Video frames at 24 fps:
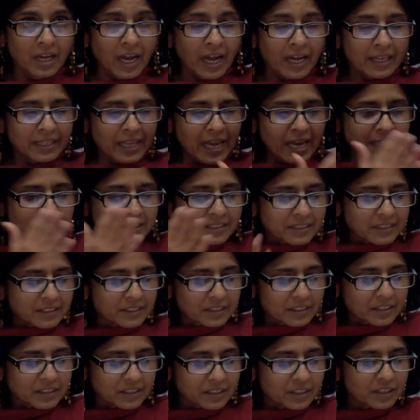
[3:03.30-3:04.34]
And that,
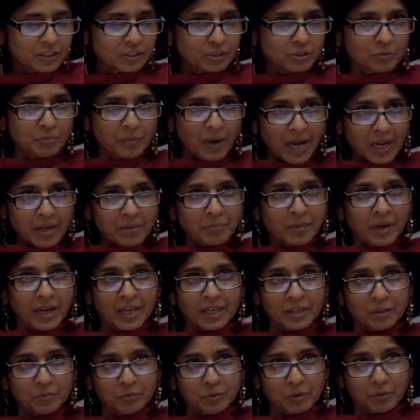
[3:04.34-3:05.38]
to my
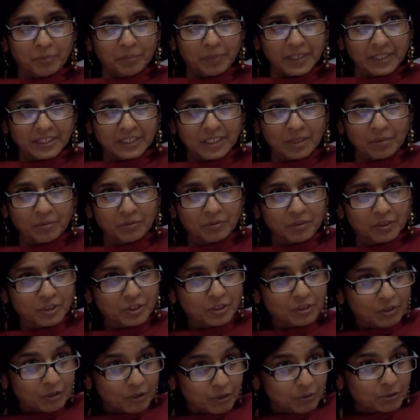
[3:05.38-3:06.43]
mind, would be some of the
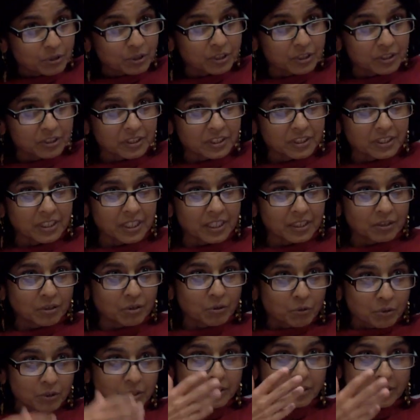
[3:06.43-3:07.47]
solutions that
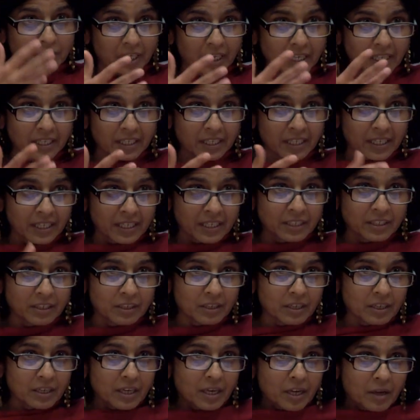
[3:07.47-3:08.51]
could indeed
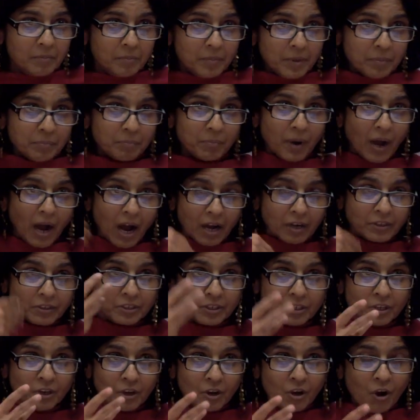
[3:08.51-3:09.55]
be
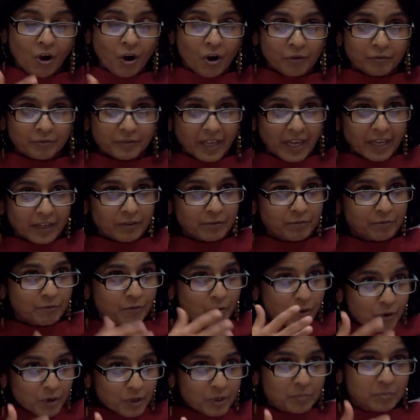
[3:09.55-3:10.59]
part of that
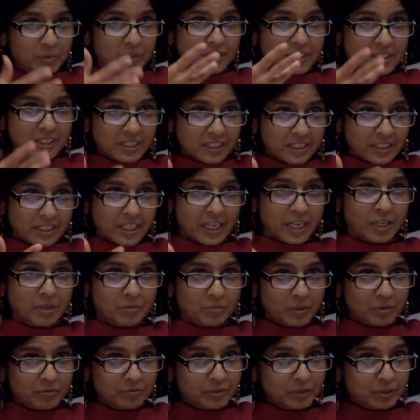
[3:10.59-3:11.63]
affordable,
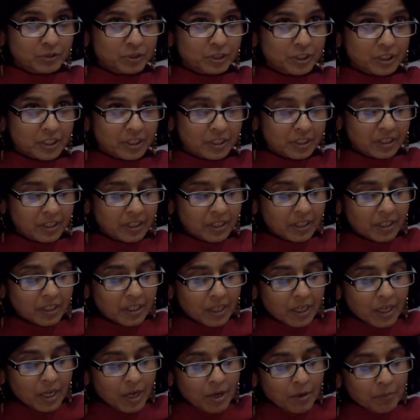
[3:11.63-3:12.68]
sustainable future.
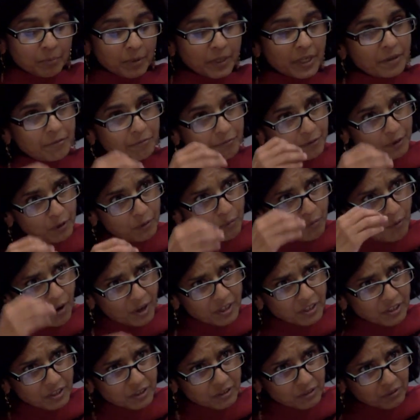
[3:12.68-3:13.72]
But if you
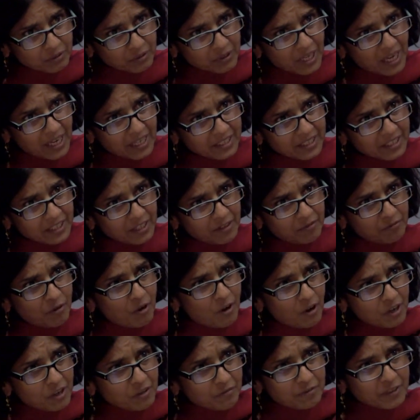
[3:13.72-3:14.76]
want to do that, and if
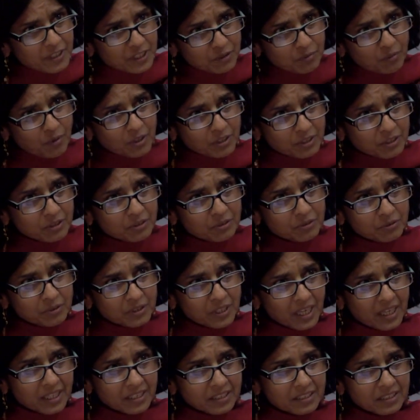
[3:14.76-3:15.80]
all of us want to do
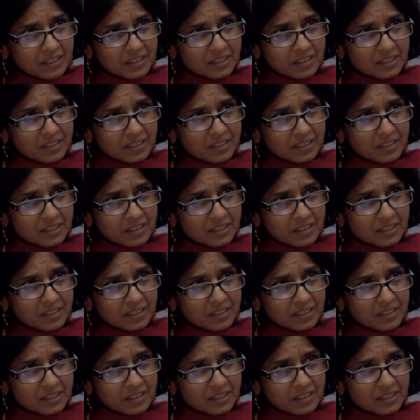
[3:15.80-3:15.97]
that,